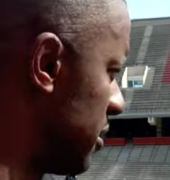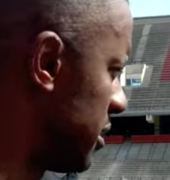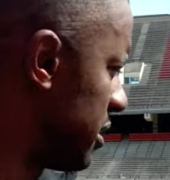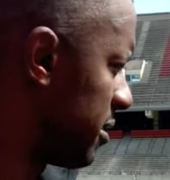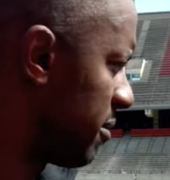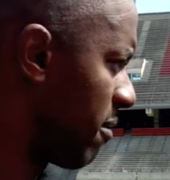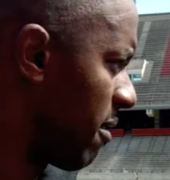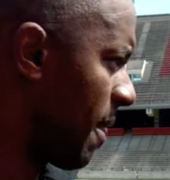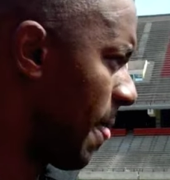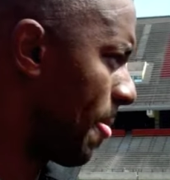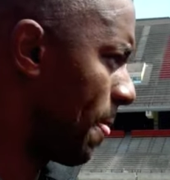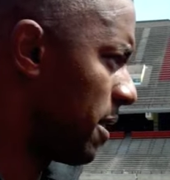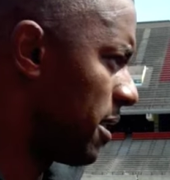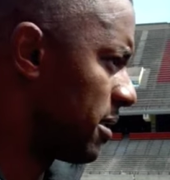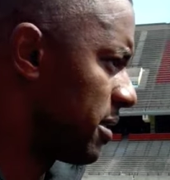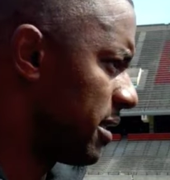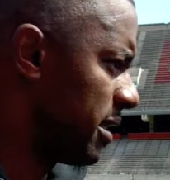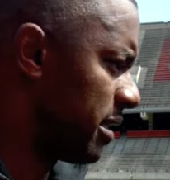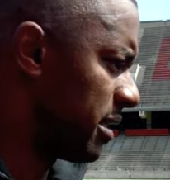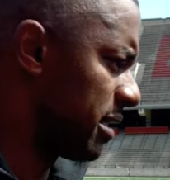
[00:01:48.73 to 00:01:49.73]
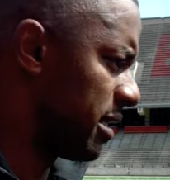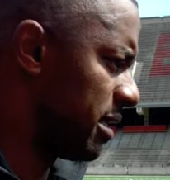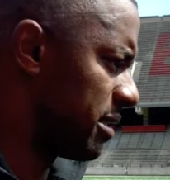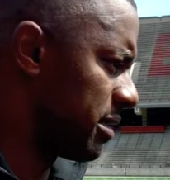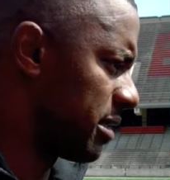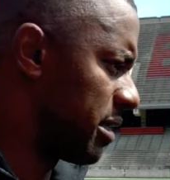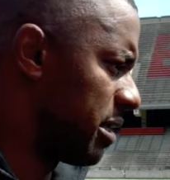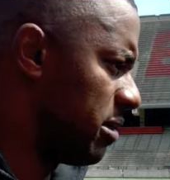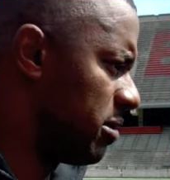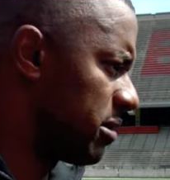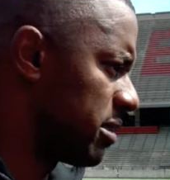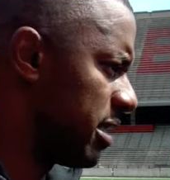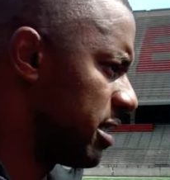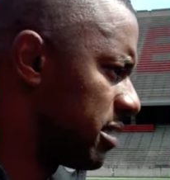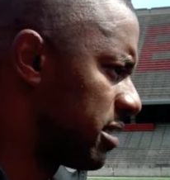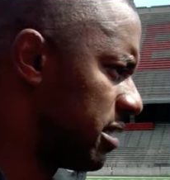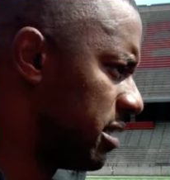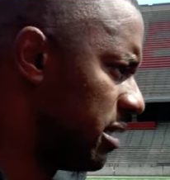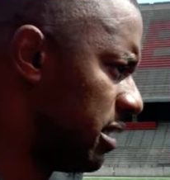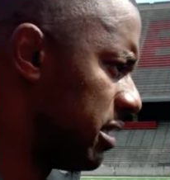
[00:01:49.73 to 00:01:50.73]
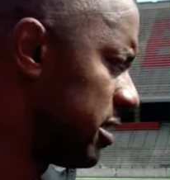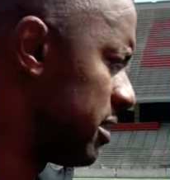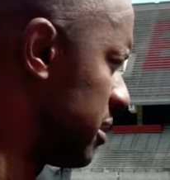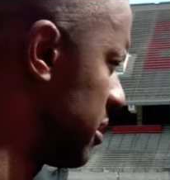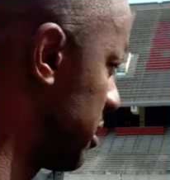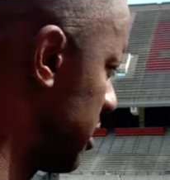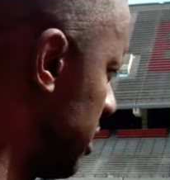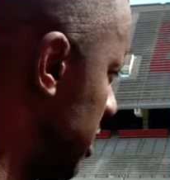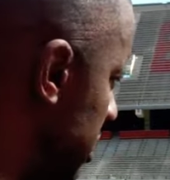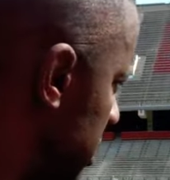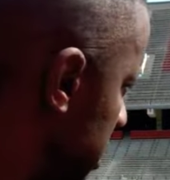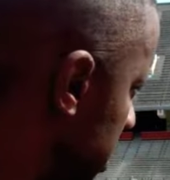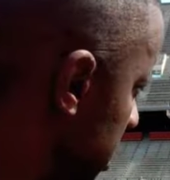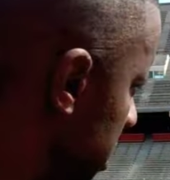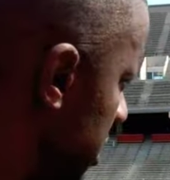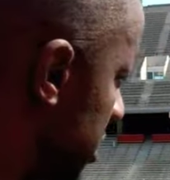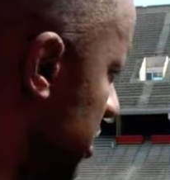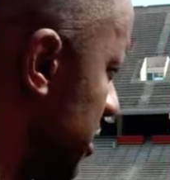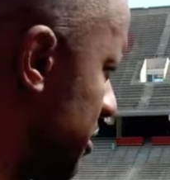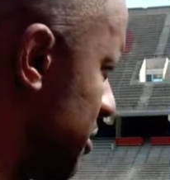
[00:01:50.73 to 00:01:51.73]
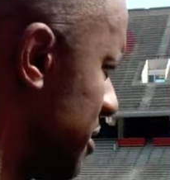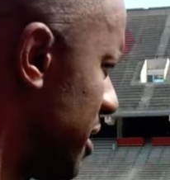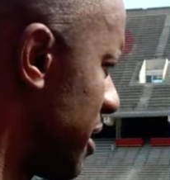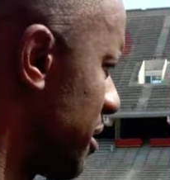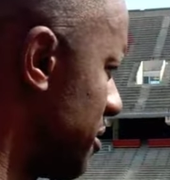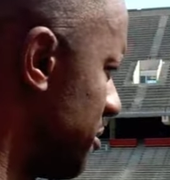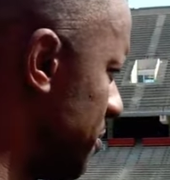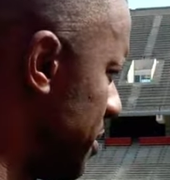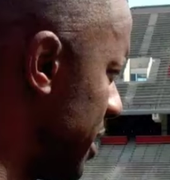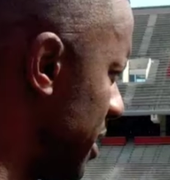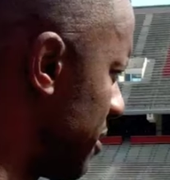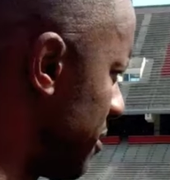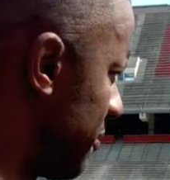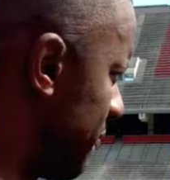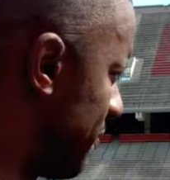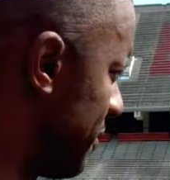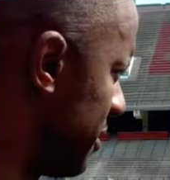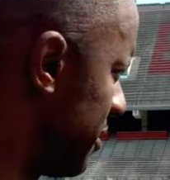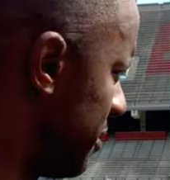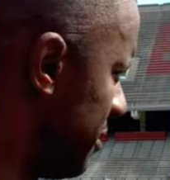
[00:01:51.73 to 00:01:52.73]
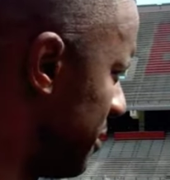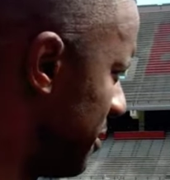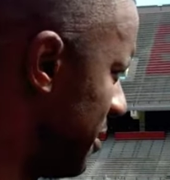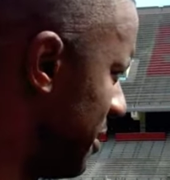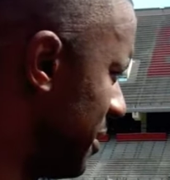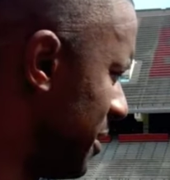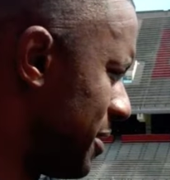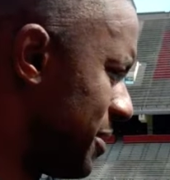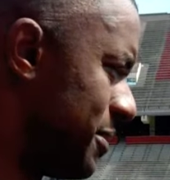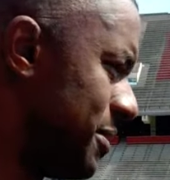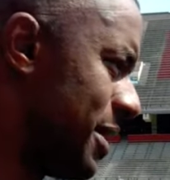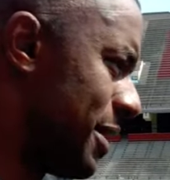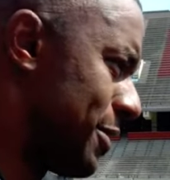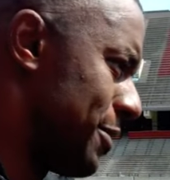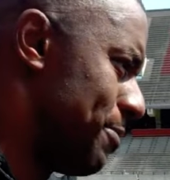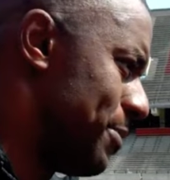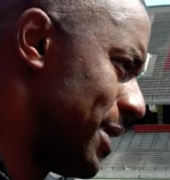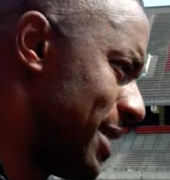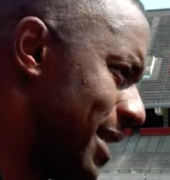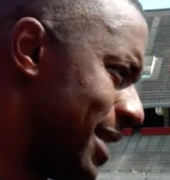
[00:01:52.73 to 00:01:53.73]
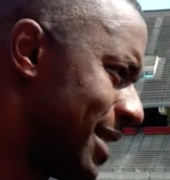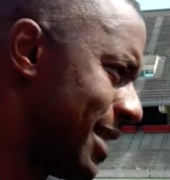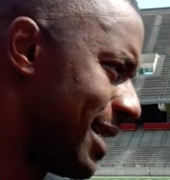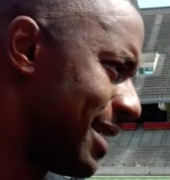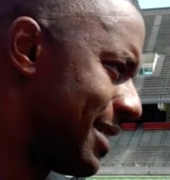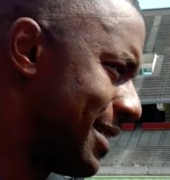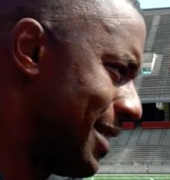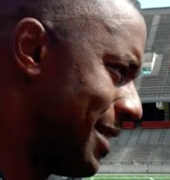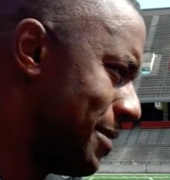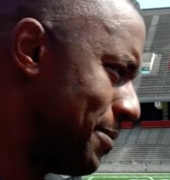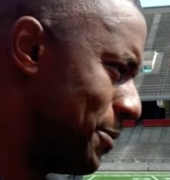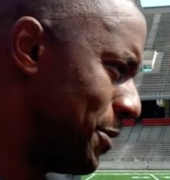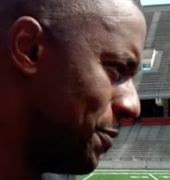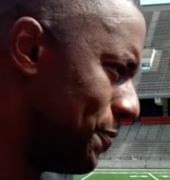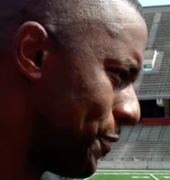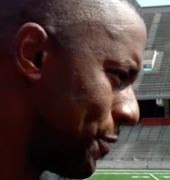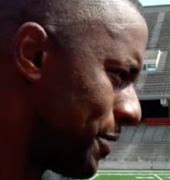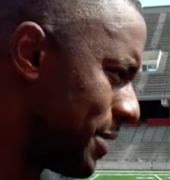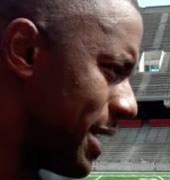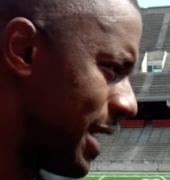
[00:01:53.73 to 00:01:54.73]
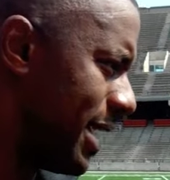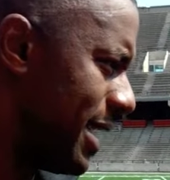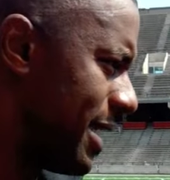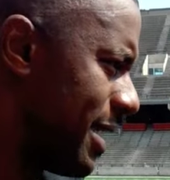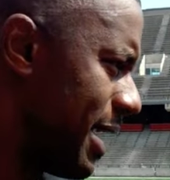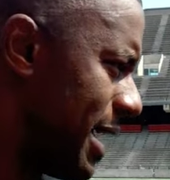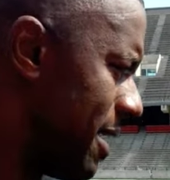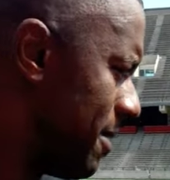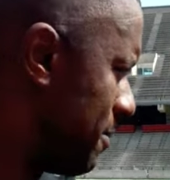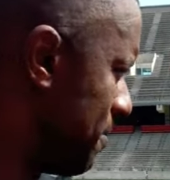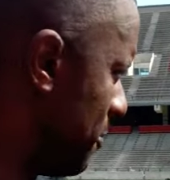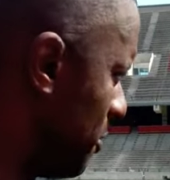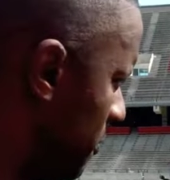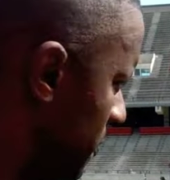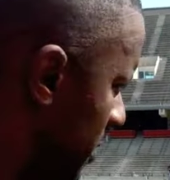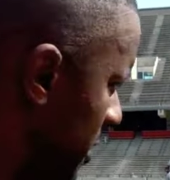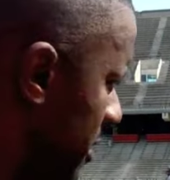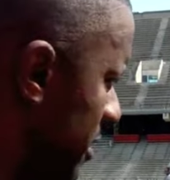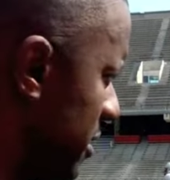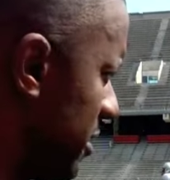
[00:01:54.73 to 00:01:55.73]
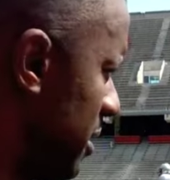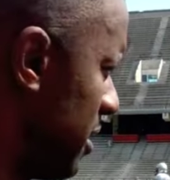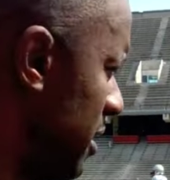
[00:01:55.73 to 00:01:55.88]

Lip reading: And I think as a coach, that's good to see and hear, because you're not going to be out on the field. You're not going to be that guy to tell them, move over in the A-gap, move here.